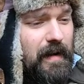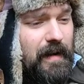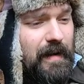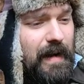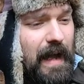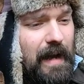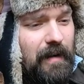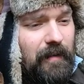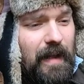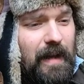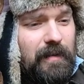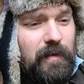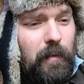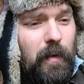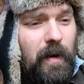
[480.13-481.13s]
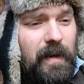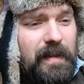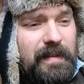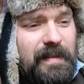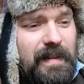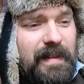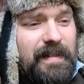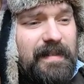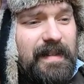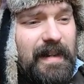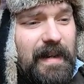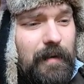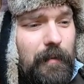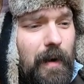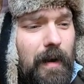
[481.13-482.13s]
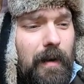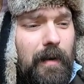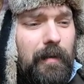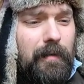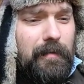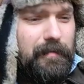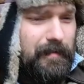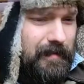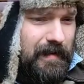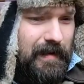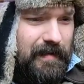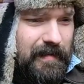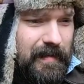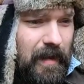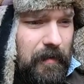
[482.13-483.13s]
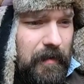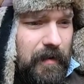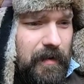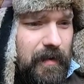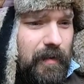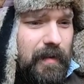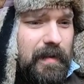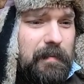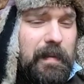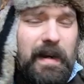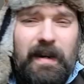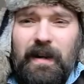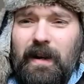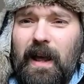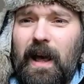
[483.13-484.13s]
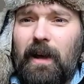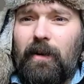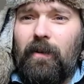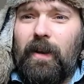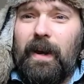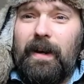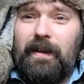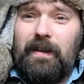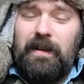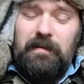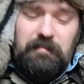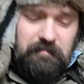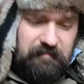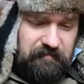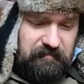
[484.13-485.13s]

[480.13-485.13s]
not allowed to work in D.C. while this other dude is being inaugurated.